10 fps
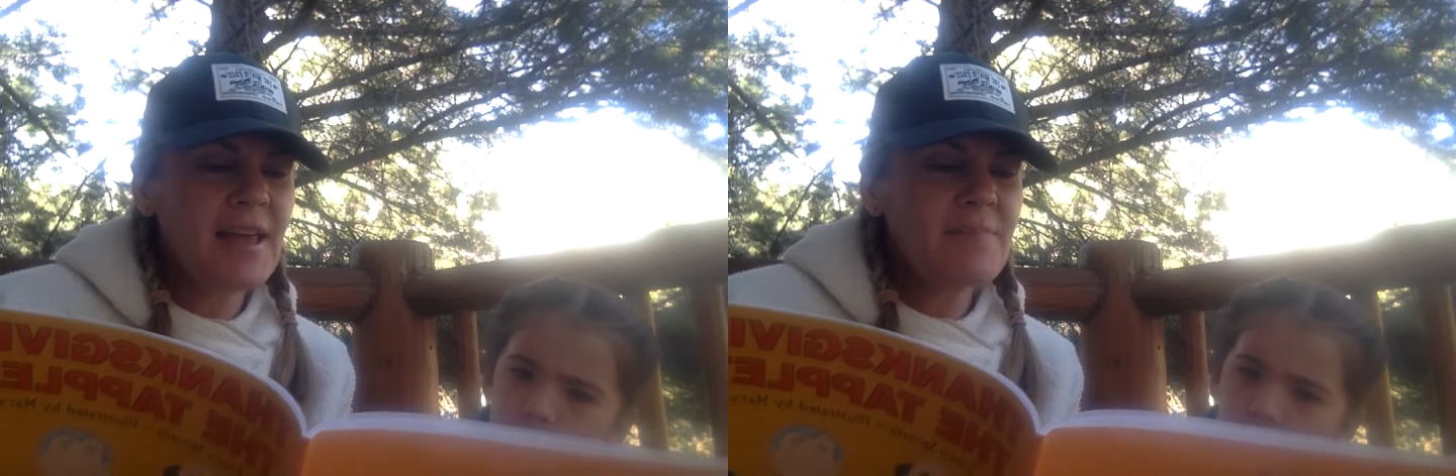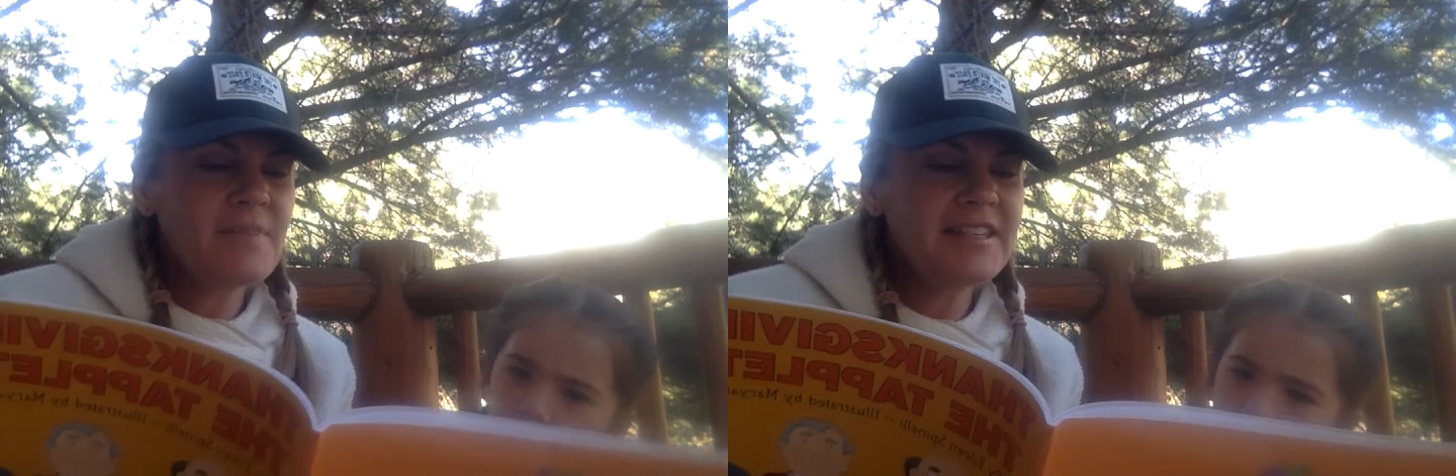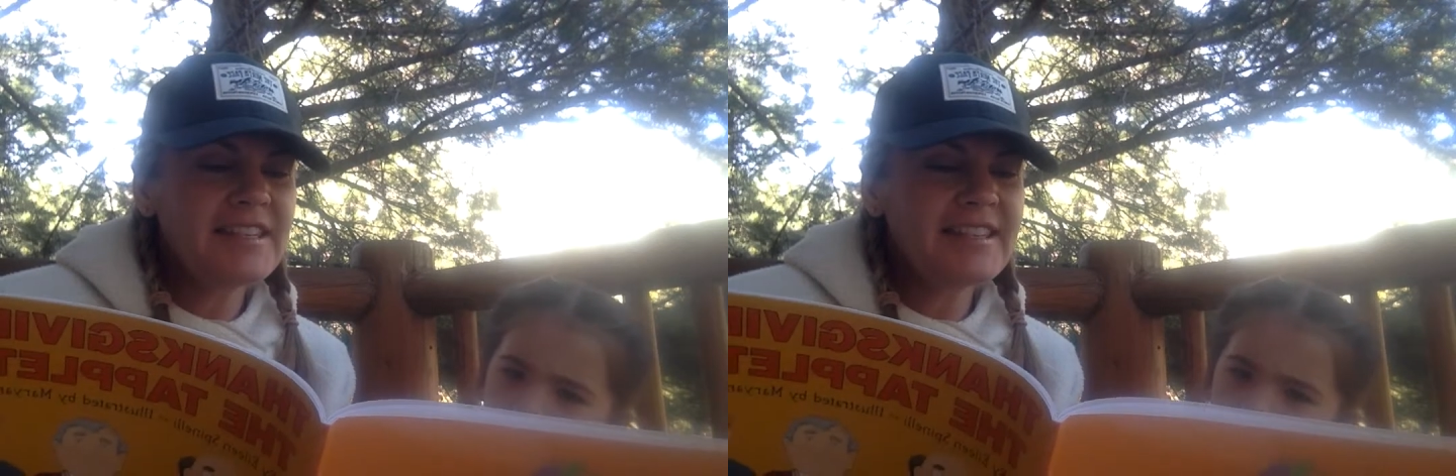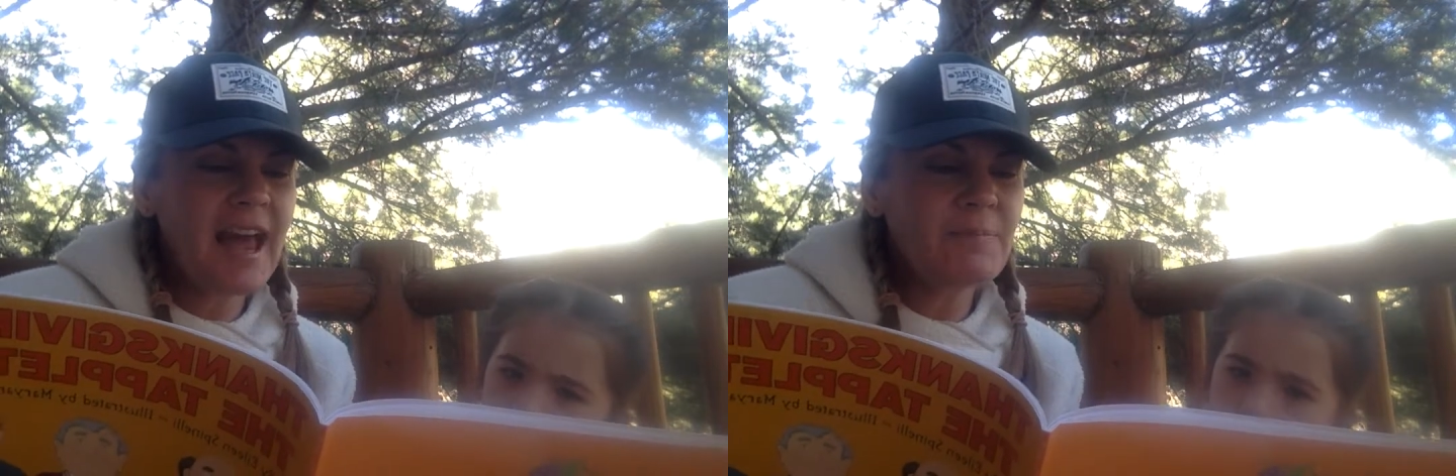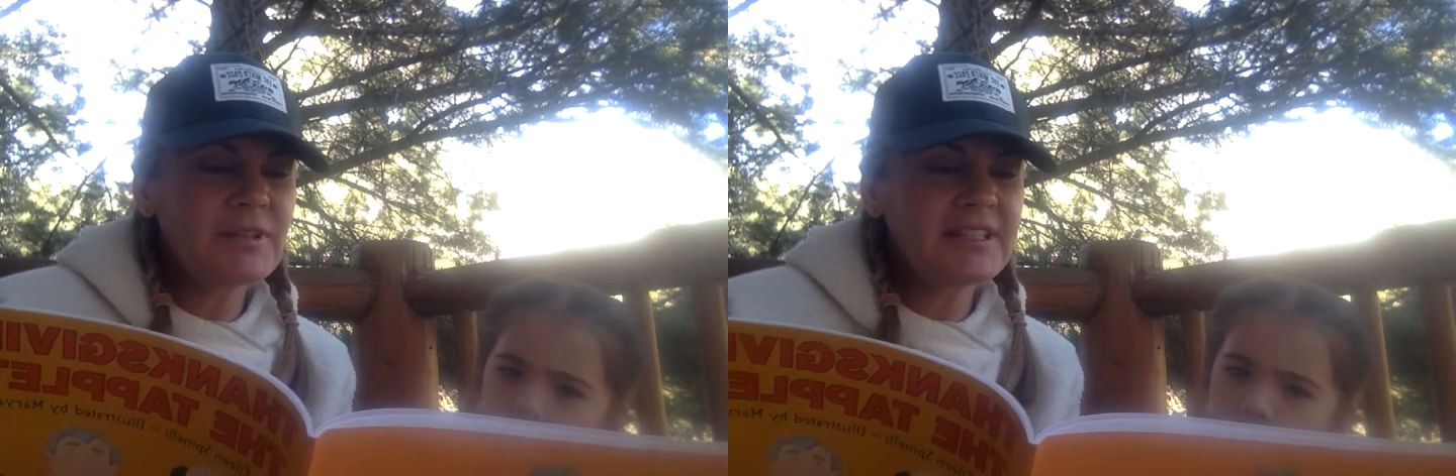Mrs.
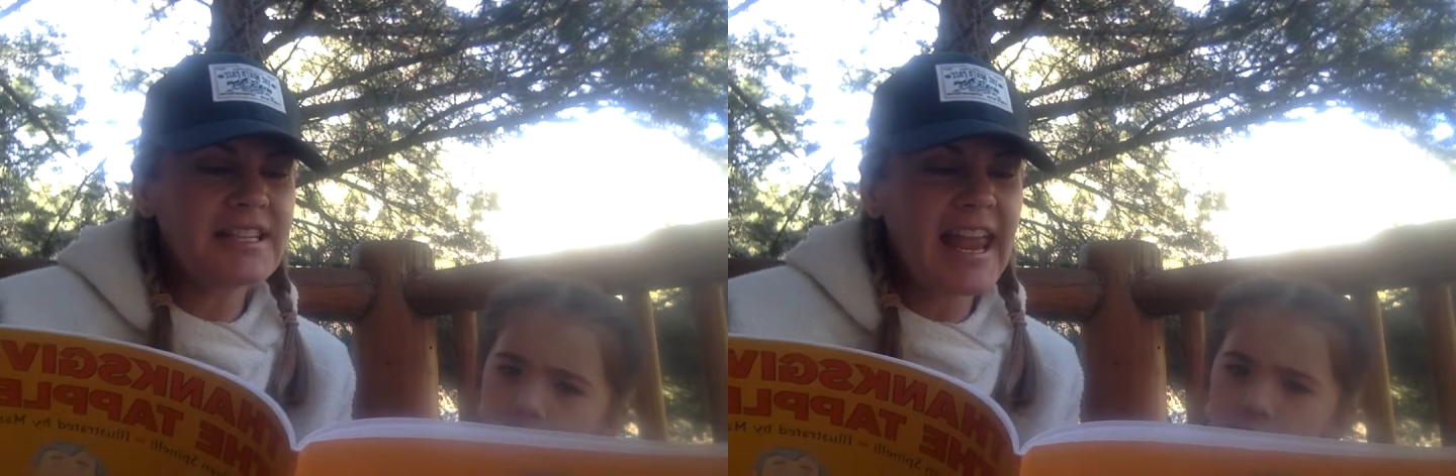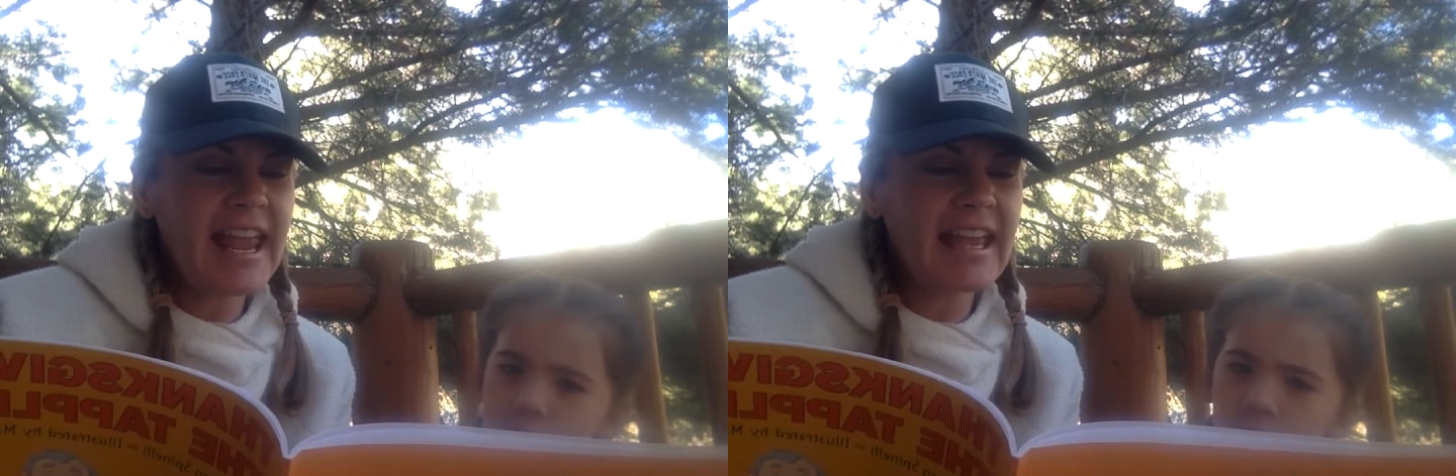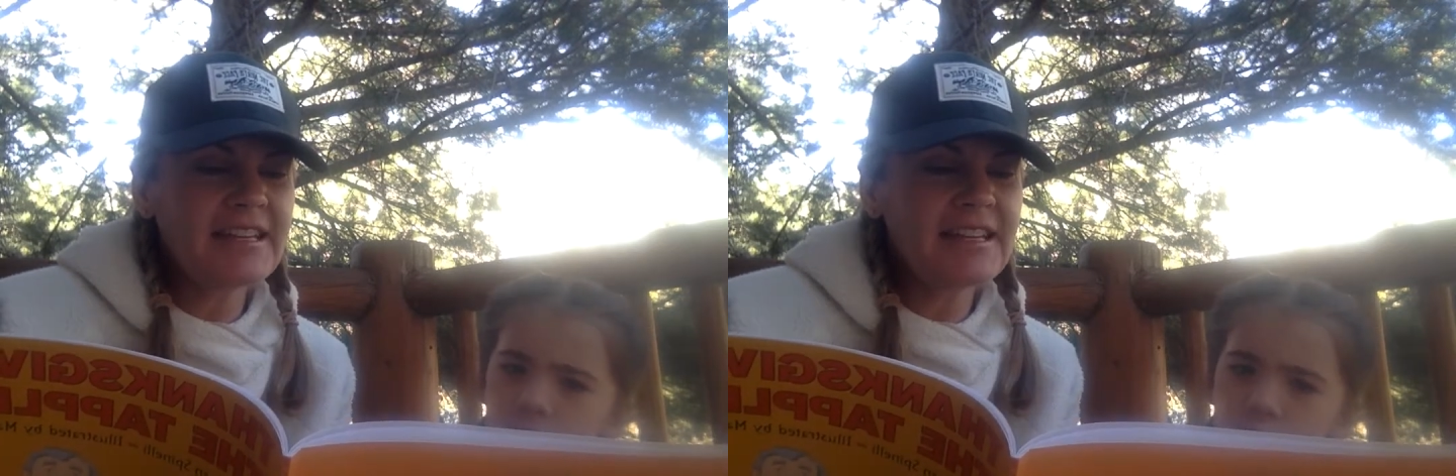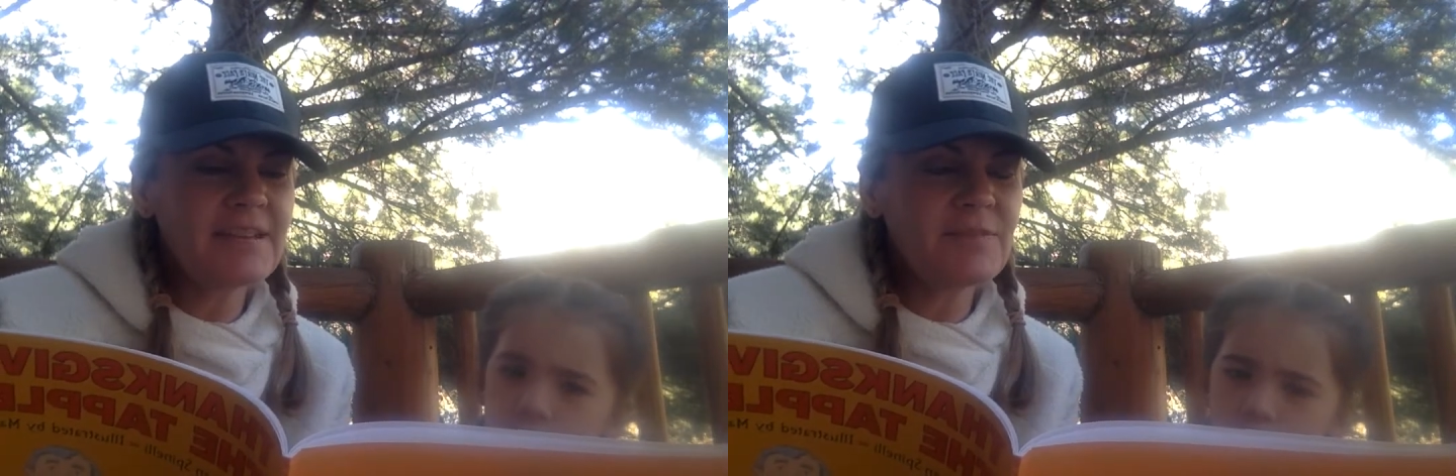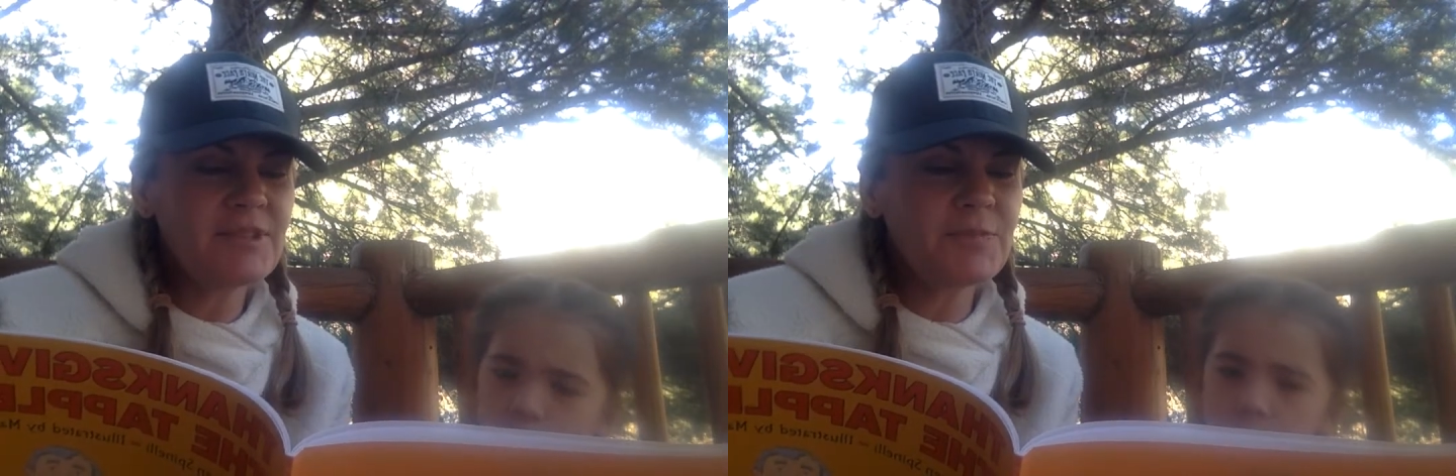Tappleton handed
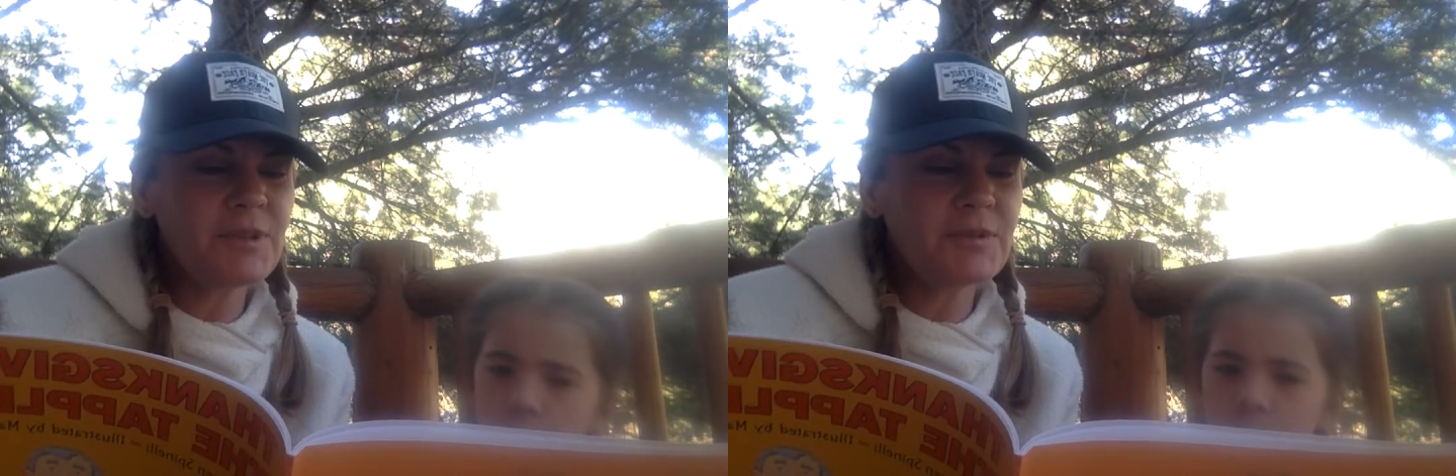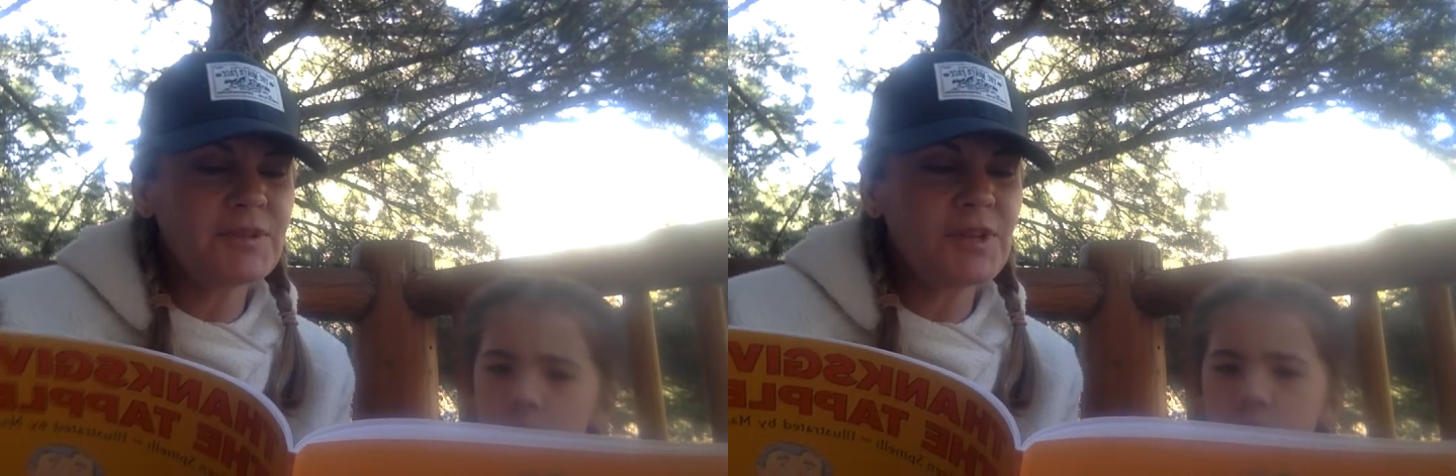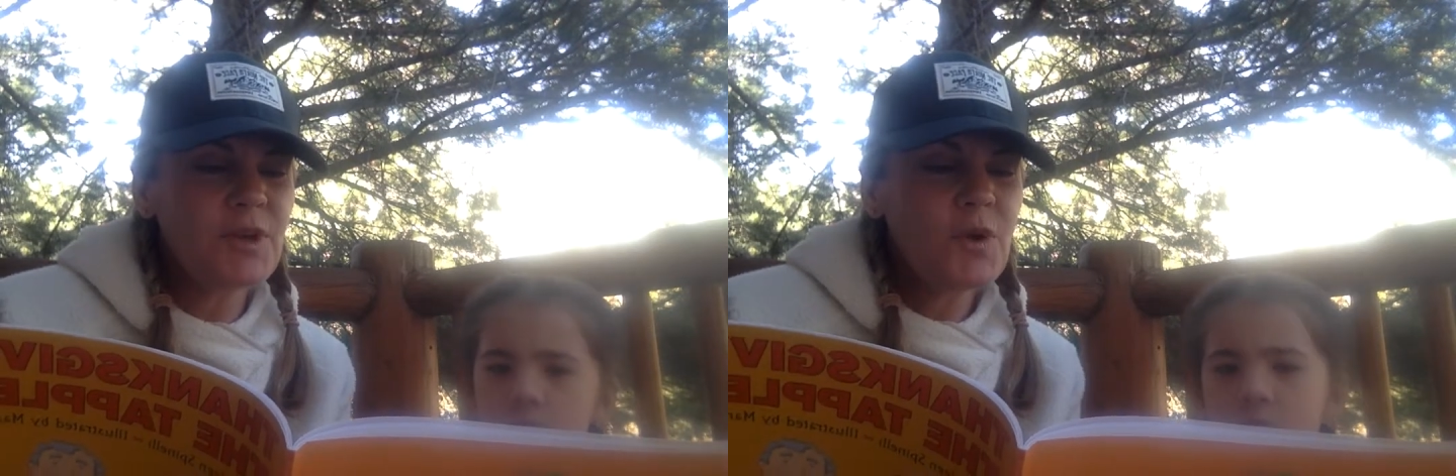him his boots.